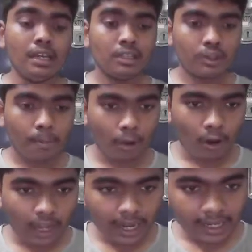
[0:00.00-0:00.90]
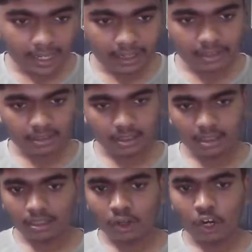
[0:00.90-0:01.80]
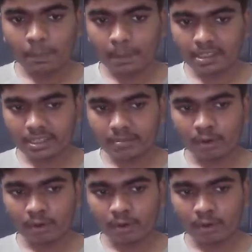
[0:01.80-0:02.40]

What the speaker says: So block 18 is not present,